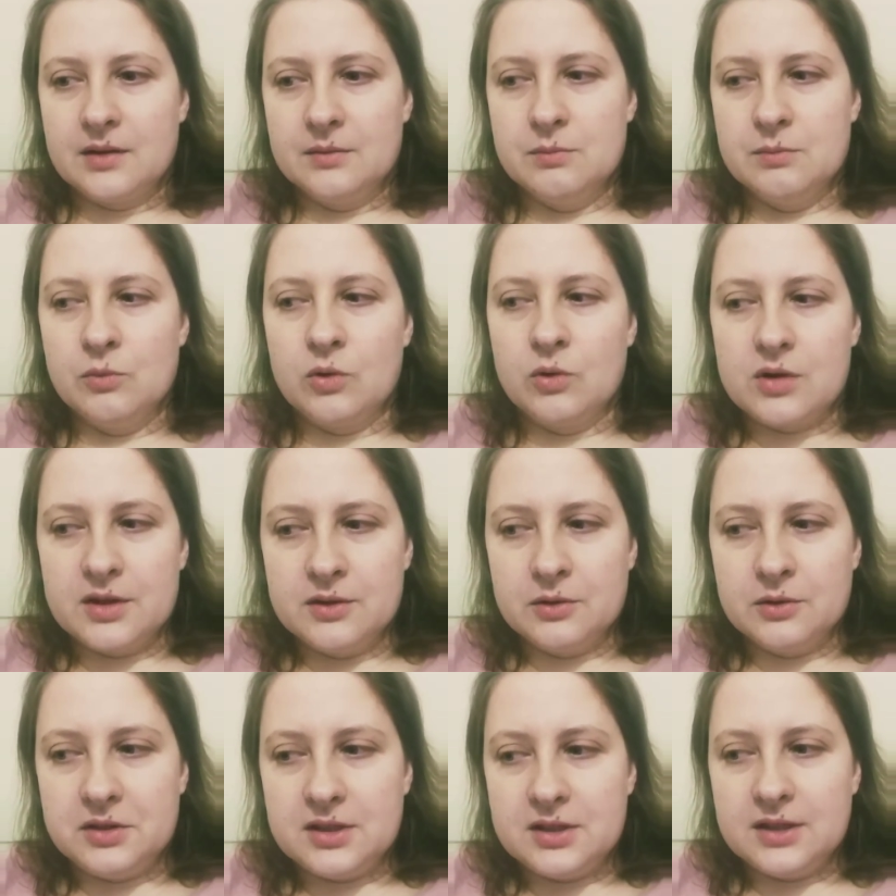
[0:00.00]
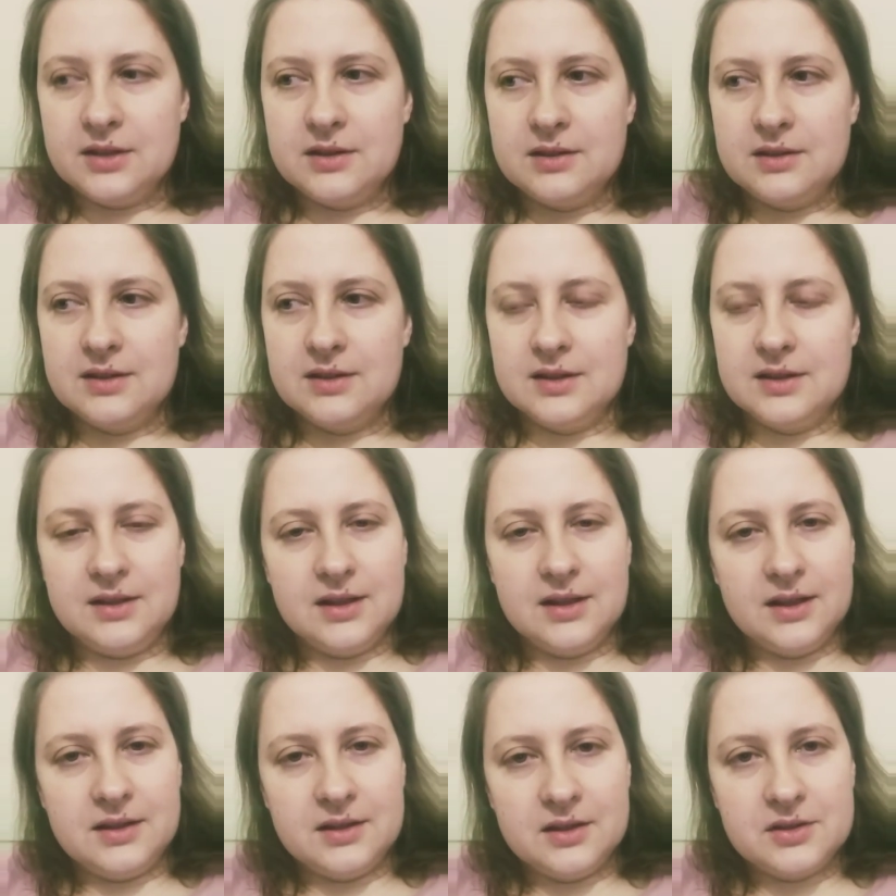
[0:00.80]
more anointed than
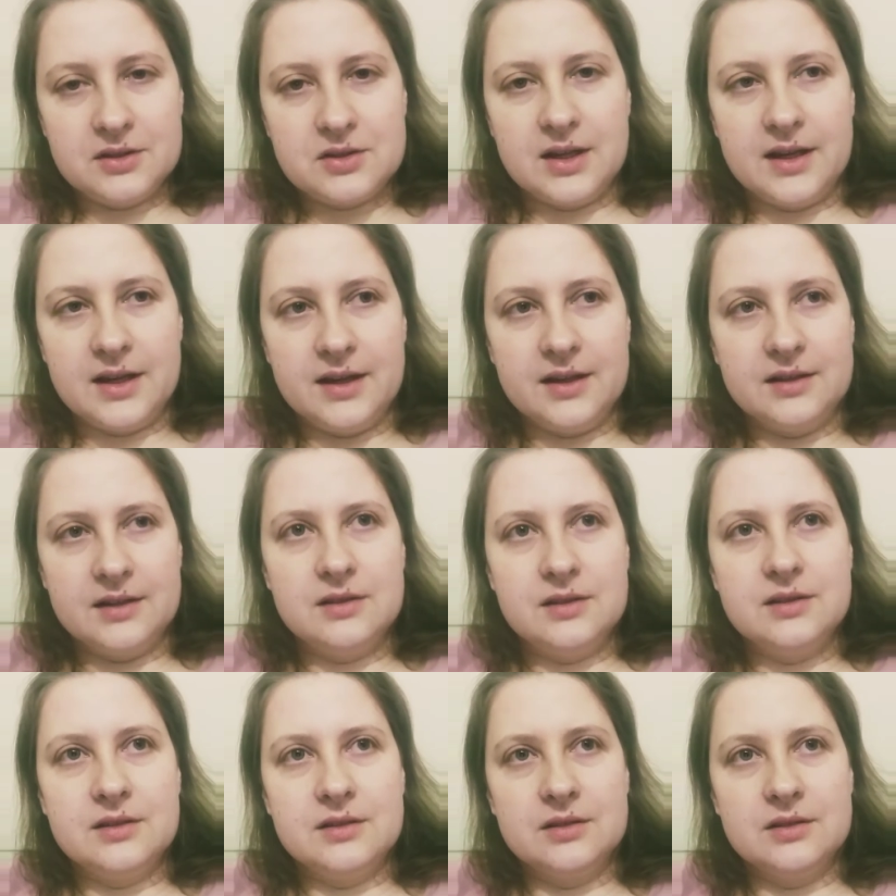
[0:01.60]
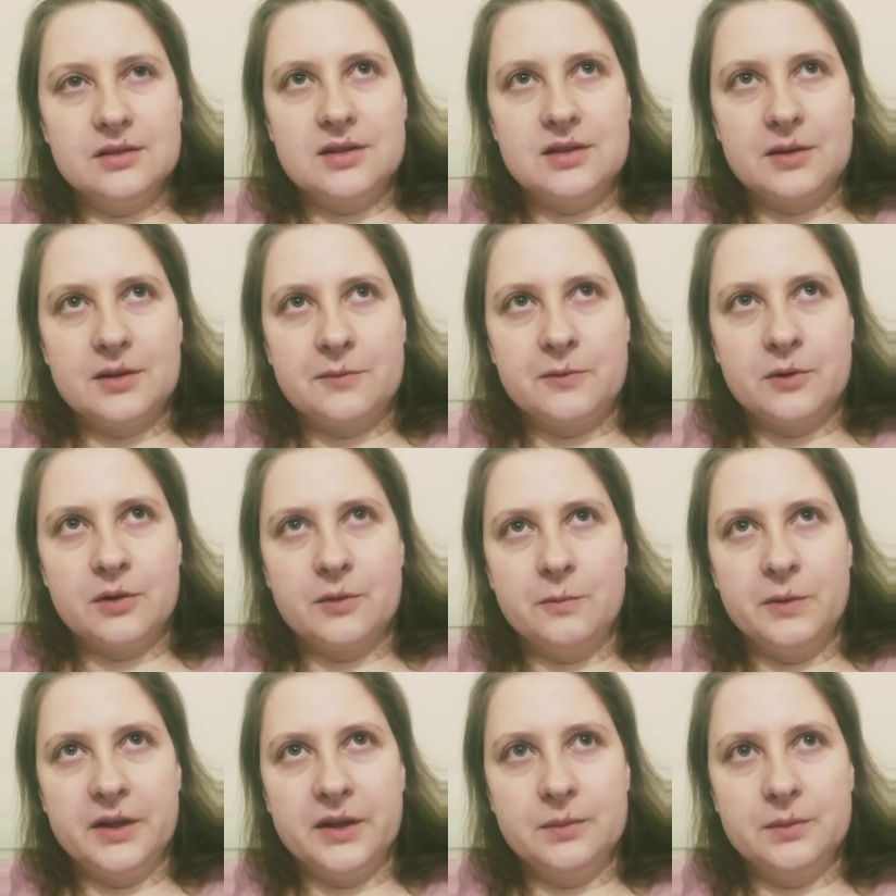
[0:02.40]
the others and therefore
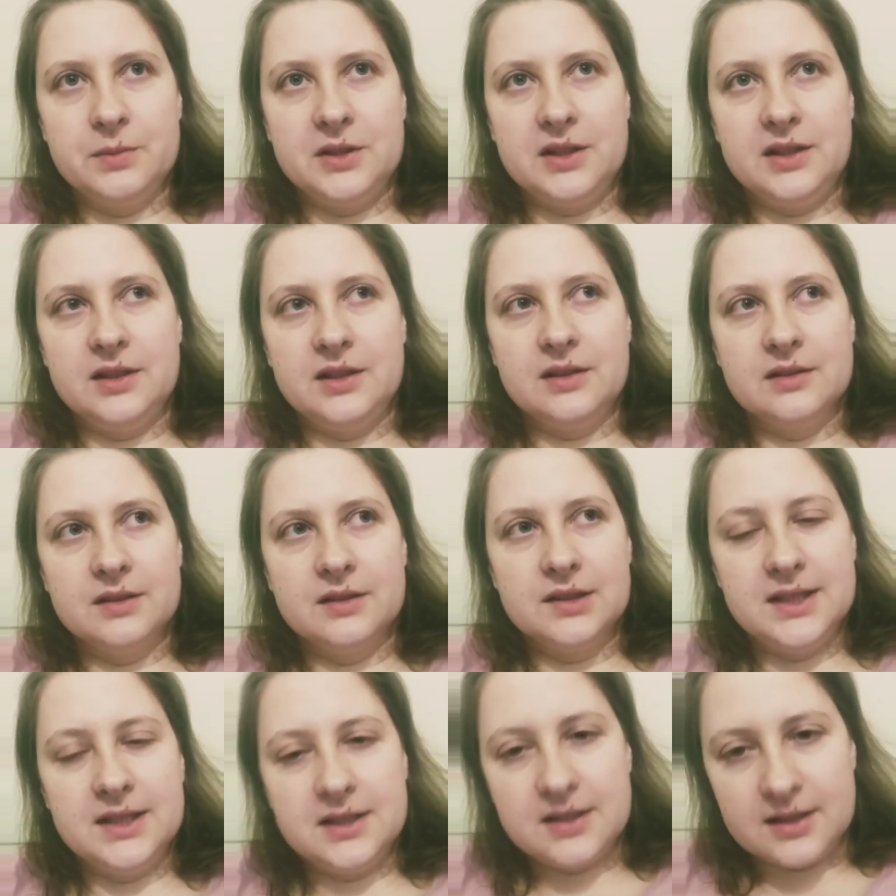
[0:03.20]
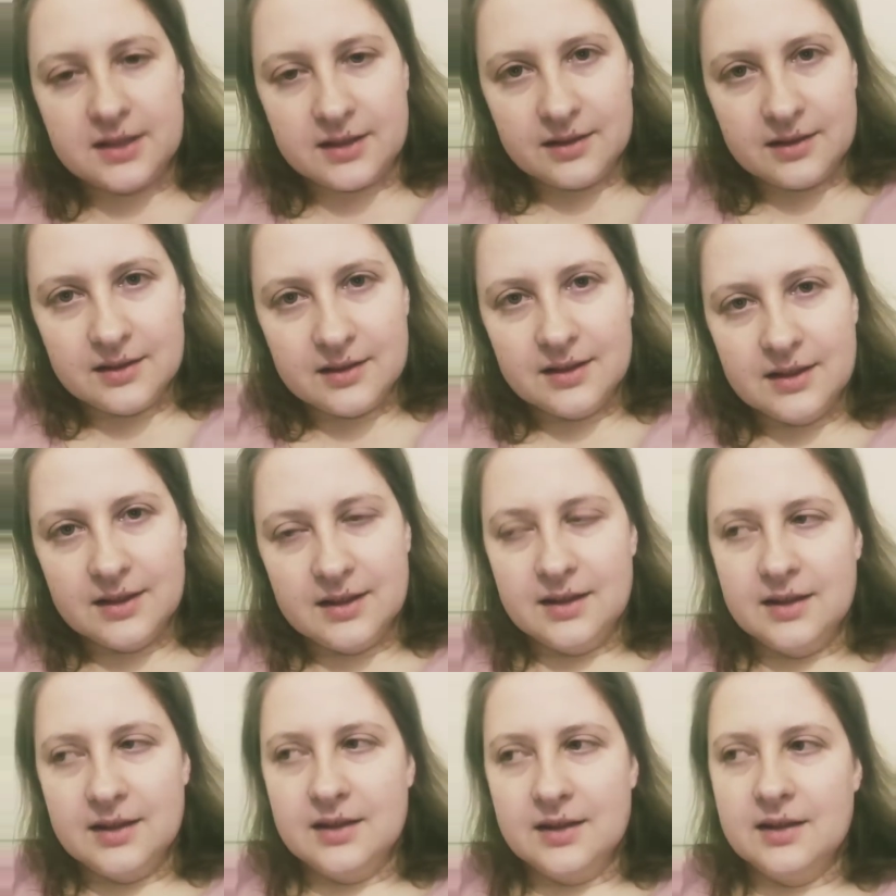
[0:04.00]
will be leading.
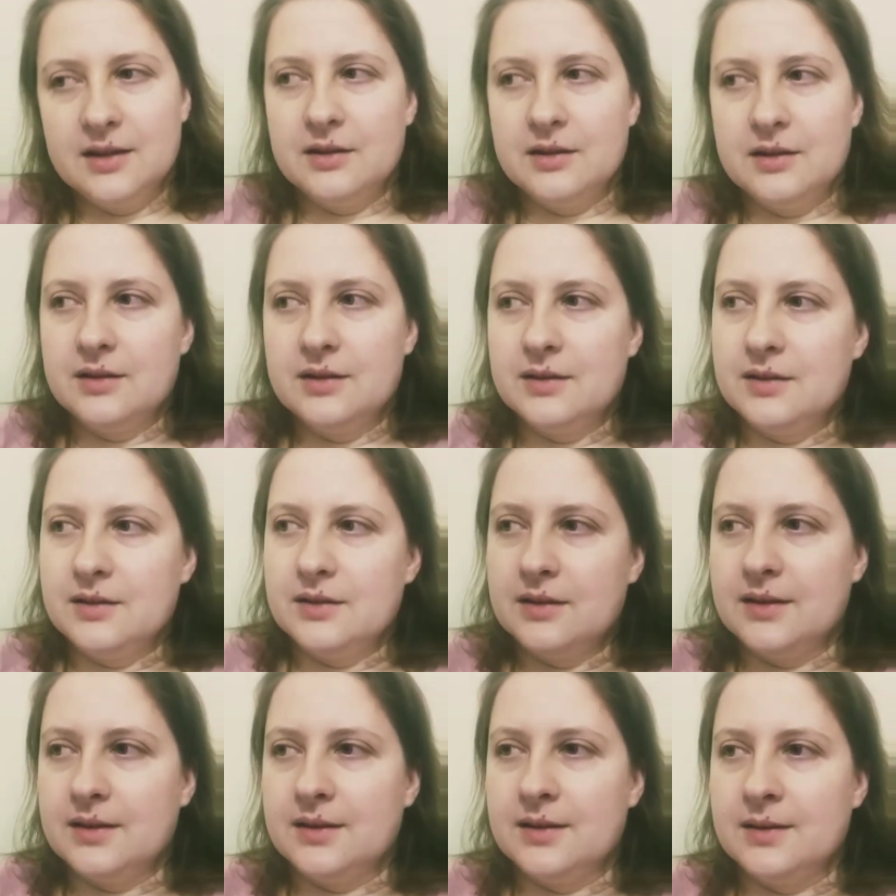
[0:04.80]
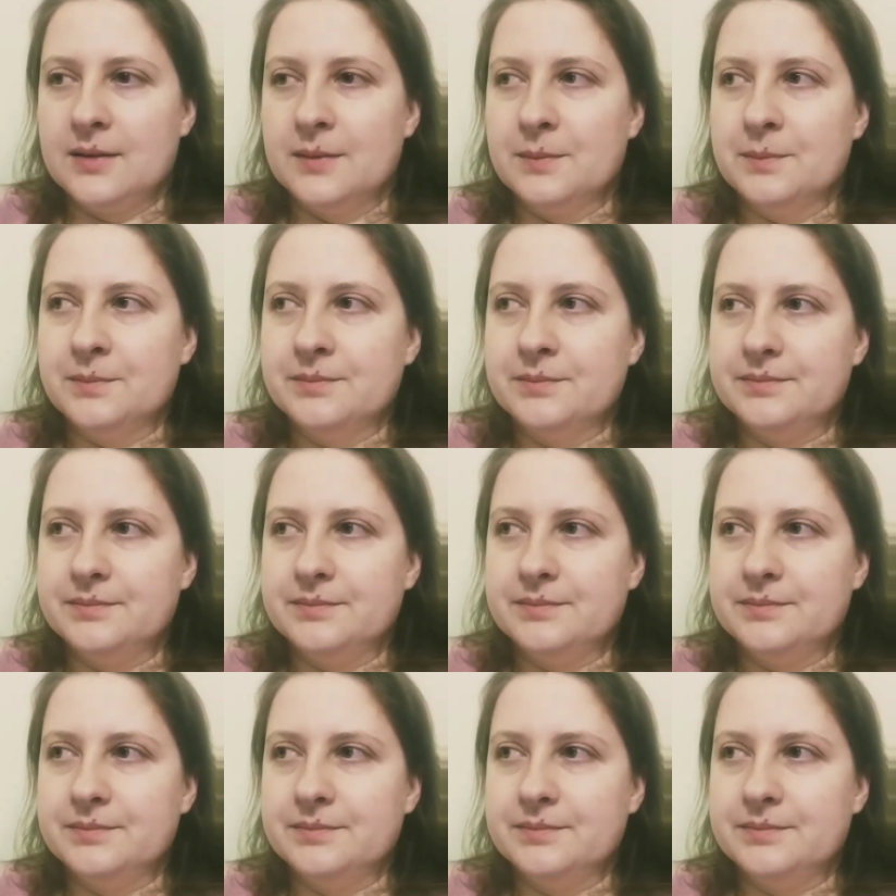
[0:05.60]
Um,